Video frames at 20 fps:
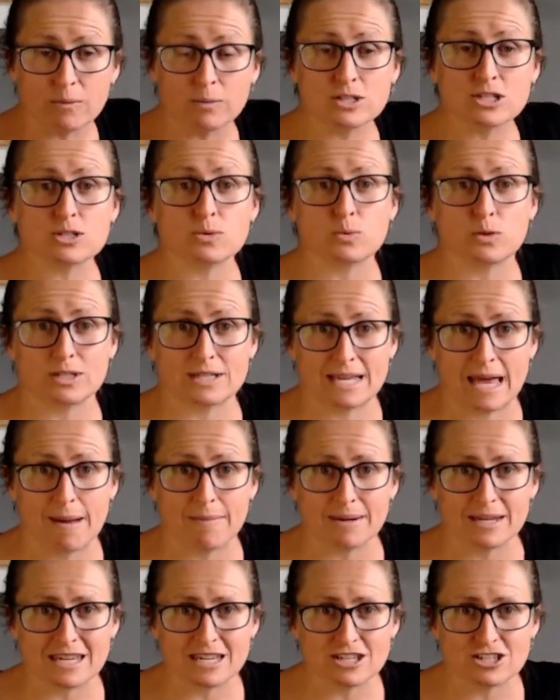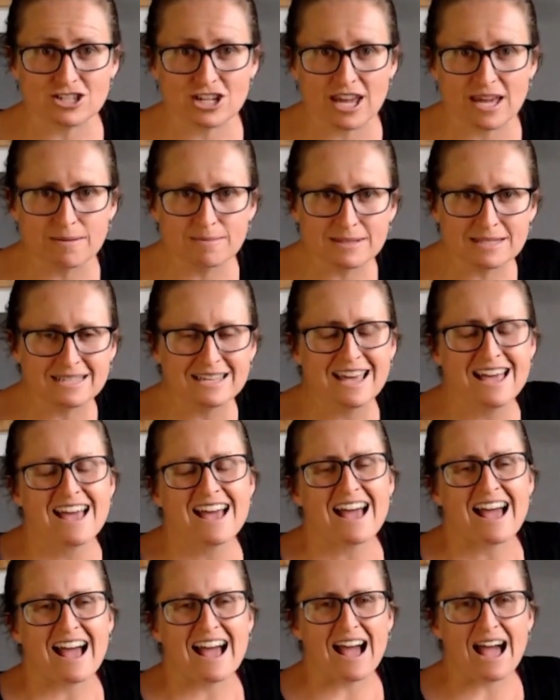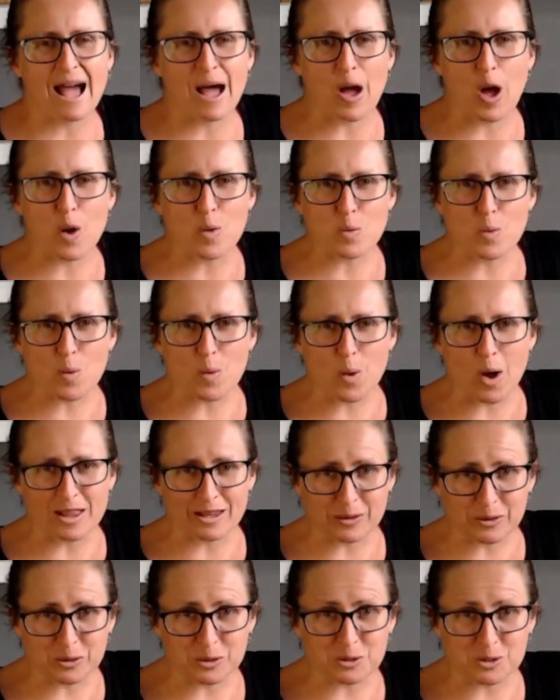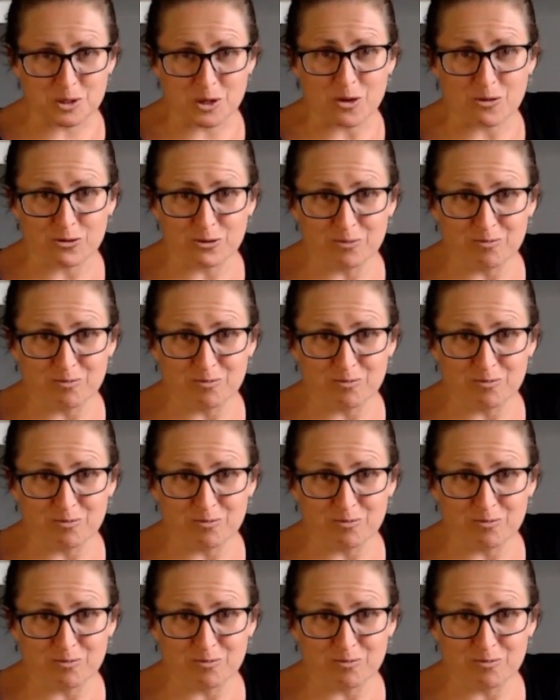which is what's happening in jams, while it cooks off.